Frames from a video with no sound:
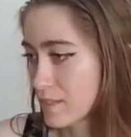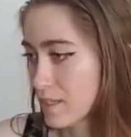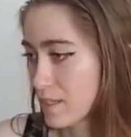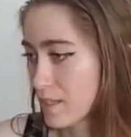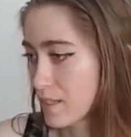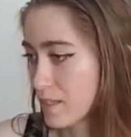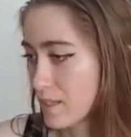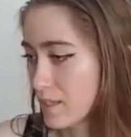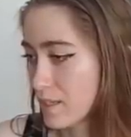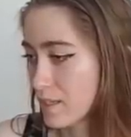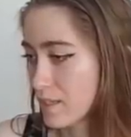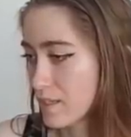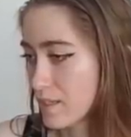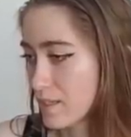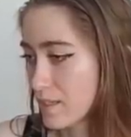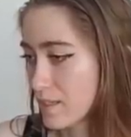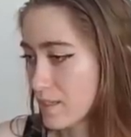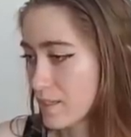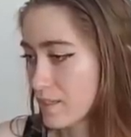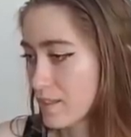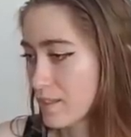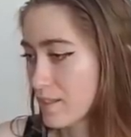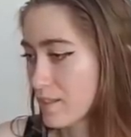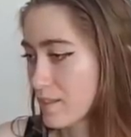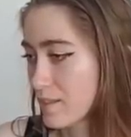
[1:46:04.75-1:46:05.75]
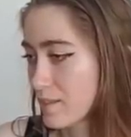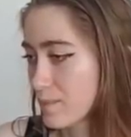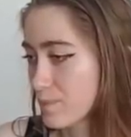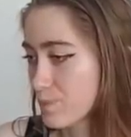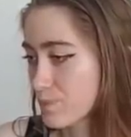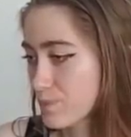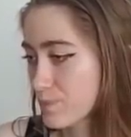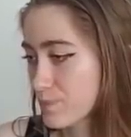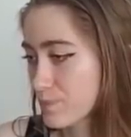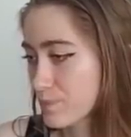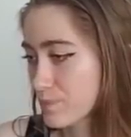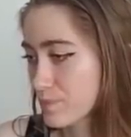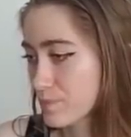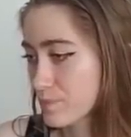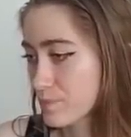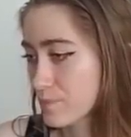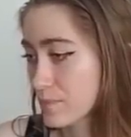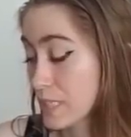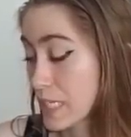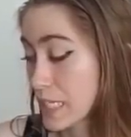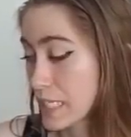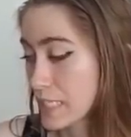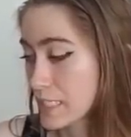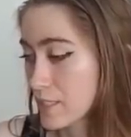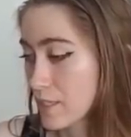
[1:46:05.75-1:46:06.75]
Uh,
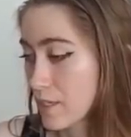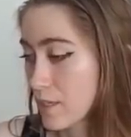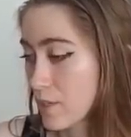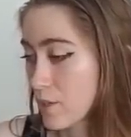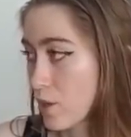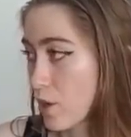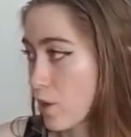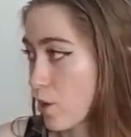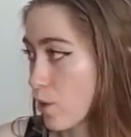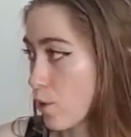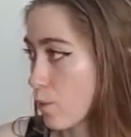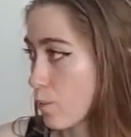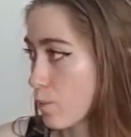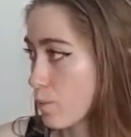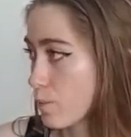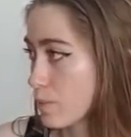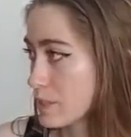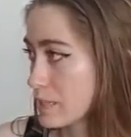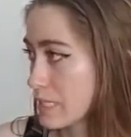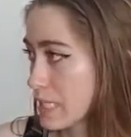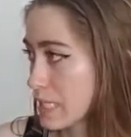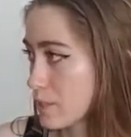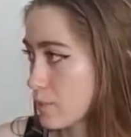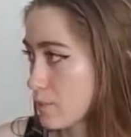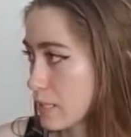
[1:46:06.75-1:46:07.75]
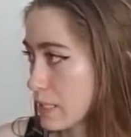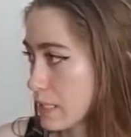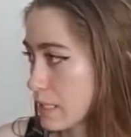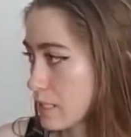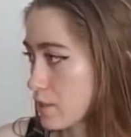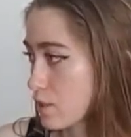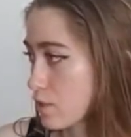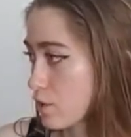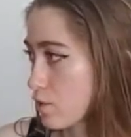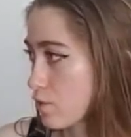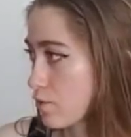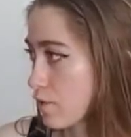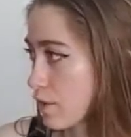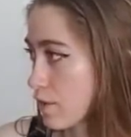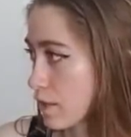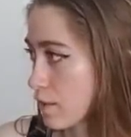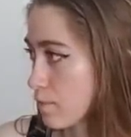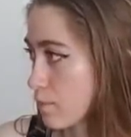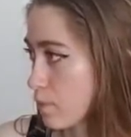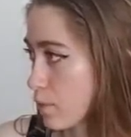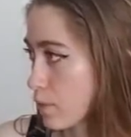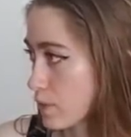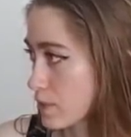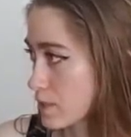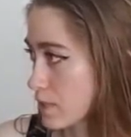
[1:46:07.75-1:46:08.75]
did I see? No. Is that the week that dude fucking
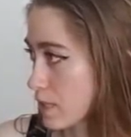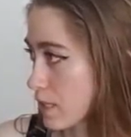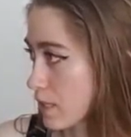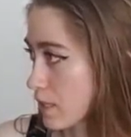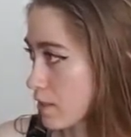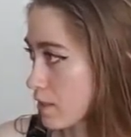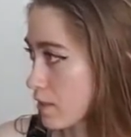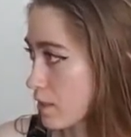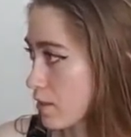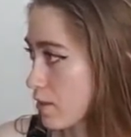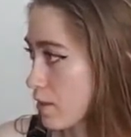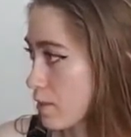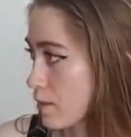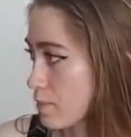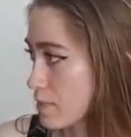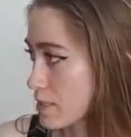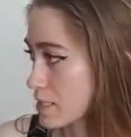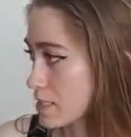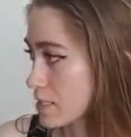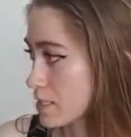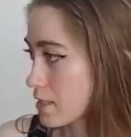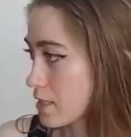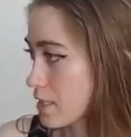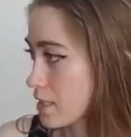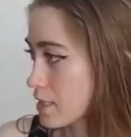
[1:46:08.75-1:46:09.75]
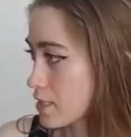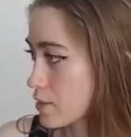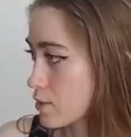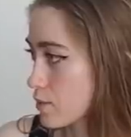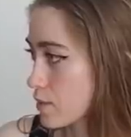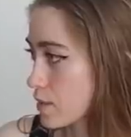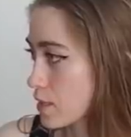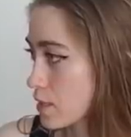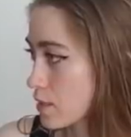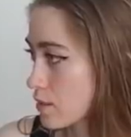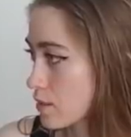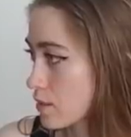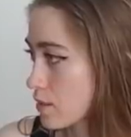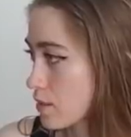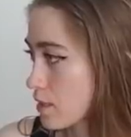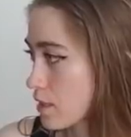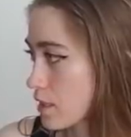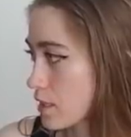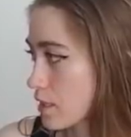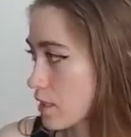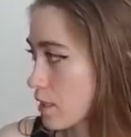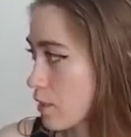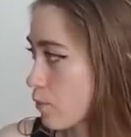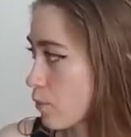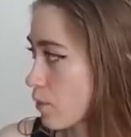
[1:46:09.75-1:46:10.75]
broke his leg though? I missed it last week.
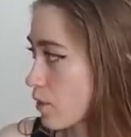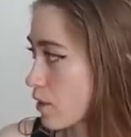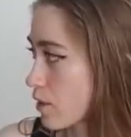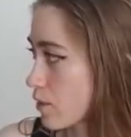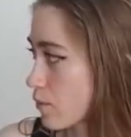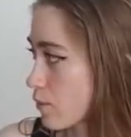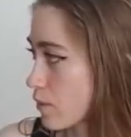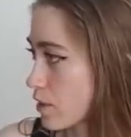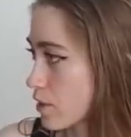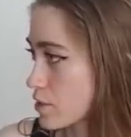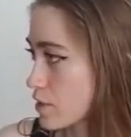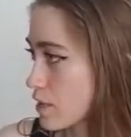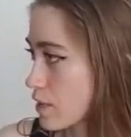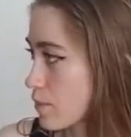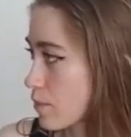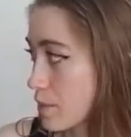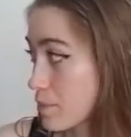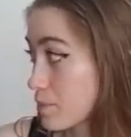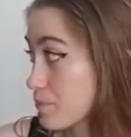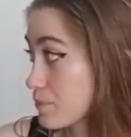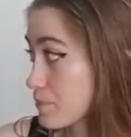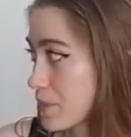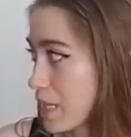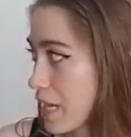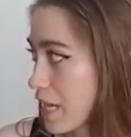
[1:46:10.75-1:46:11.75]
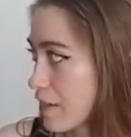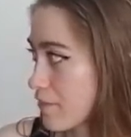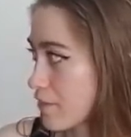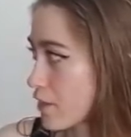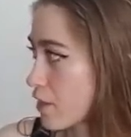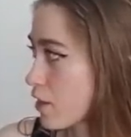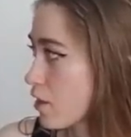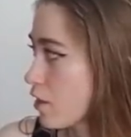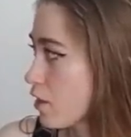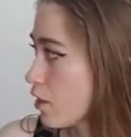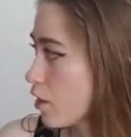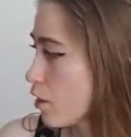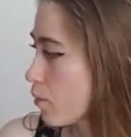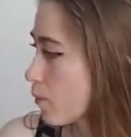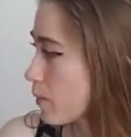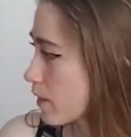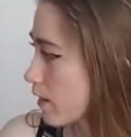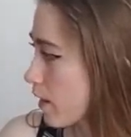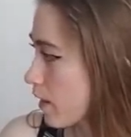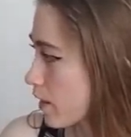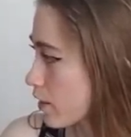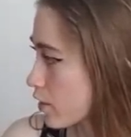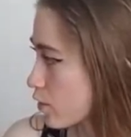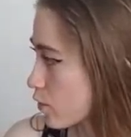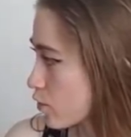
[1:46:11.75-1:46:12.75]
I, I wanted to watch that, but I haven't. Oh my
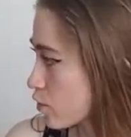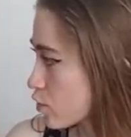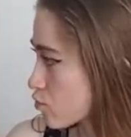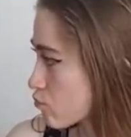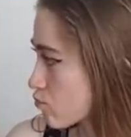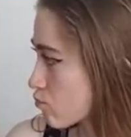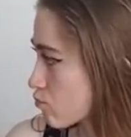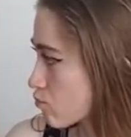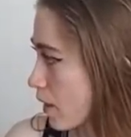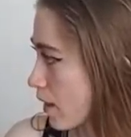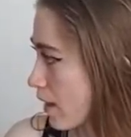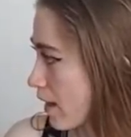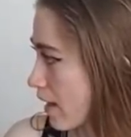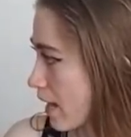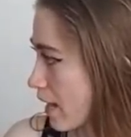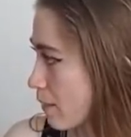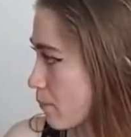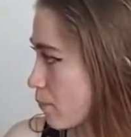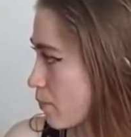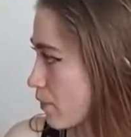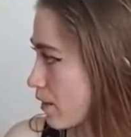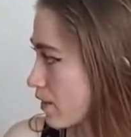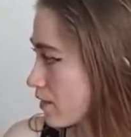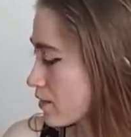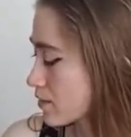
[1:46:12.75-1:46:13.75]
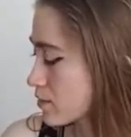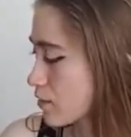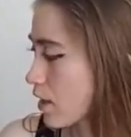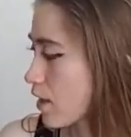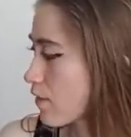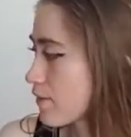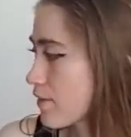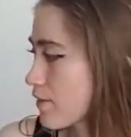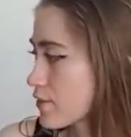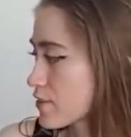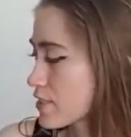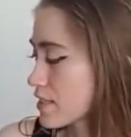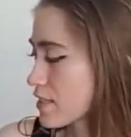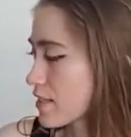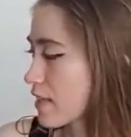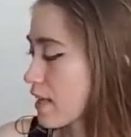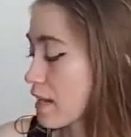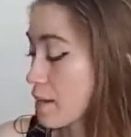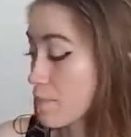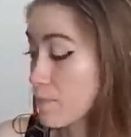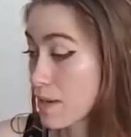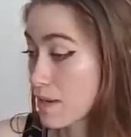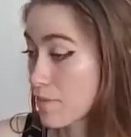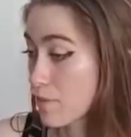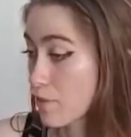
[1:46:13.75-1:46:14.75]
god, you can just run ad breaks? Sorry, I've never seen that.
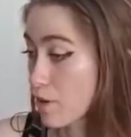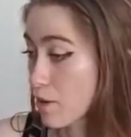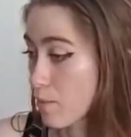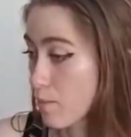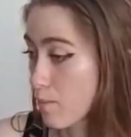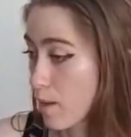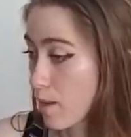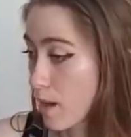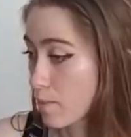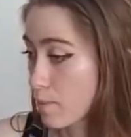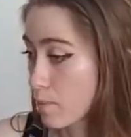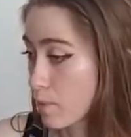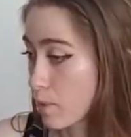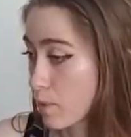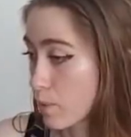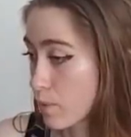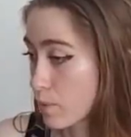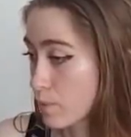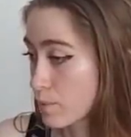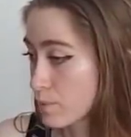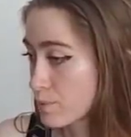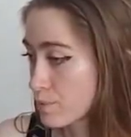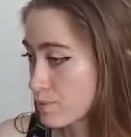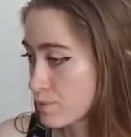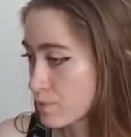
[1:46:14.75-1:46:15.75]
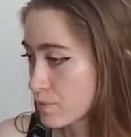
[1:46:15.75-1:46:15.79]
I'm never on mod mode.